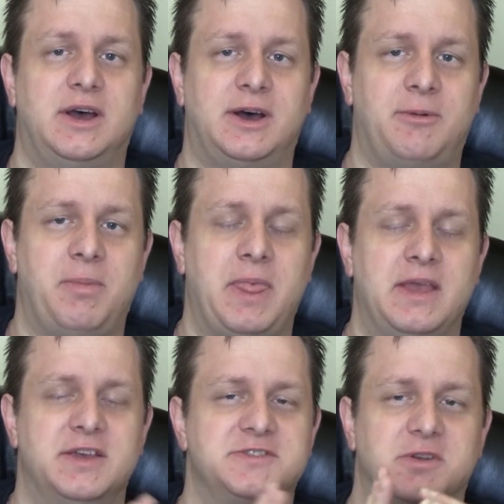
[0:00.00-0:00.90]

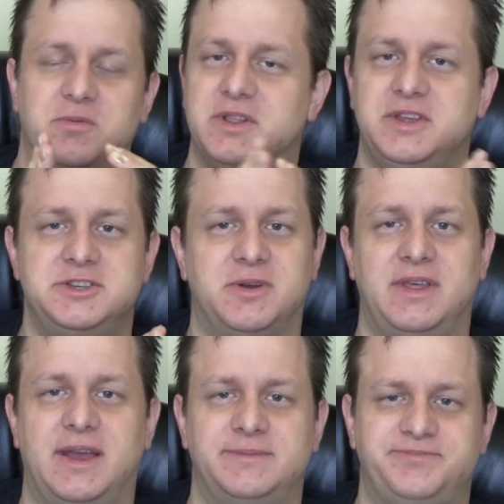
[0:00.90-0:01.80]
So I really enjoy
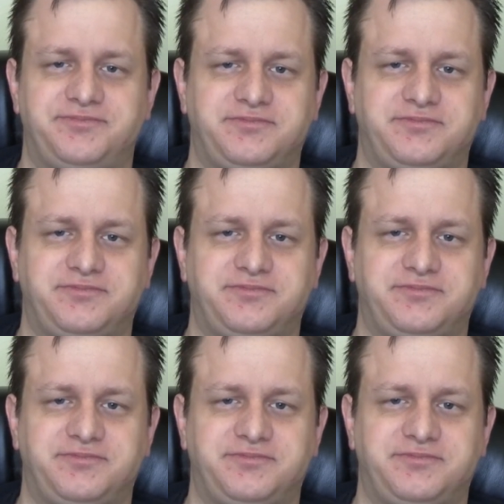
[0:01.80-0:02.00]
that.